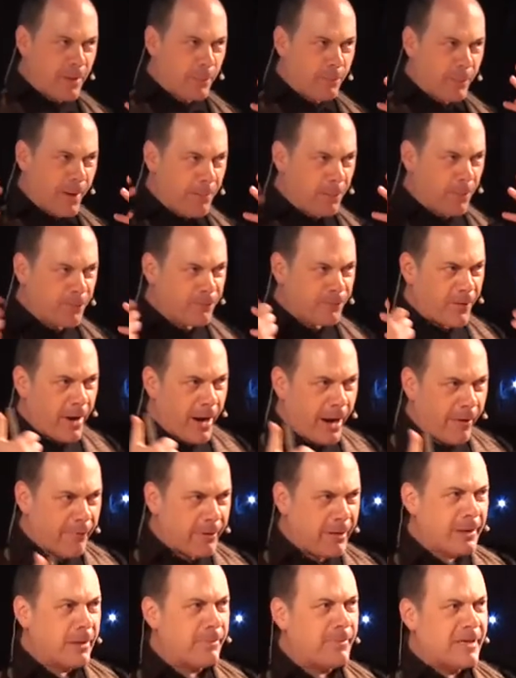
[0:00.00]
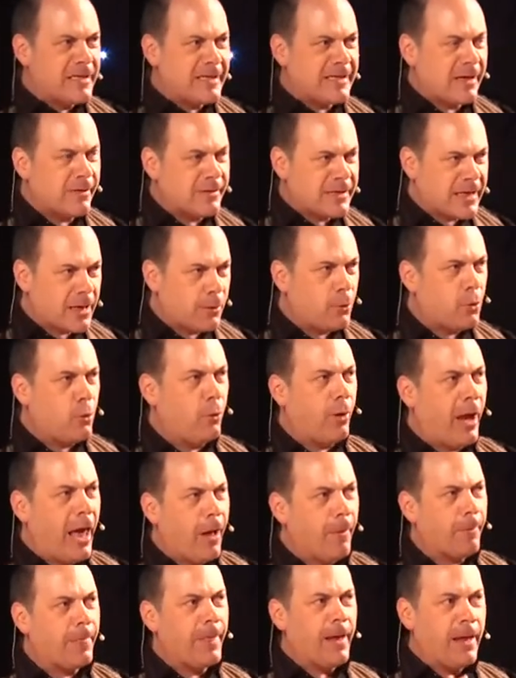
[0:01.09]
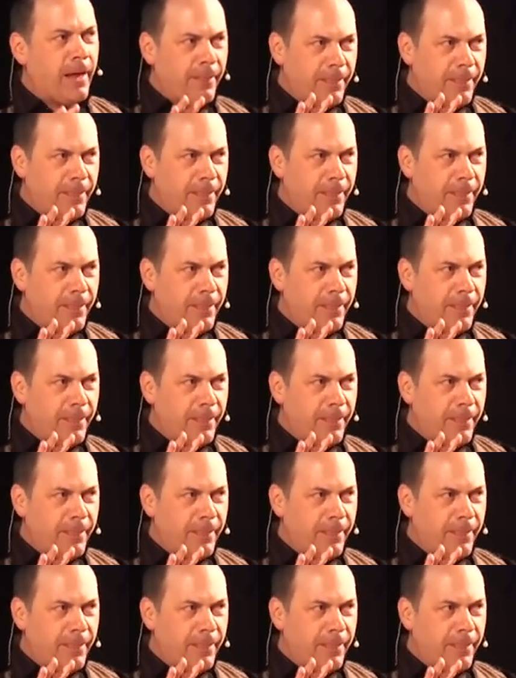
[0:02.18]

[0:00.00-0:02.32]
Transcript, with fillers: people firing the missiles go all out?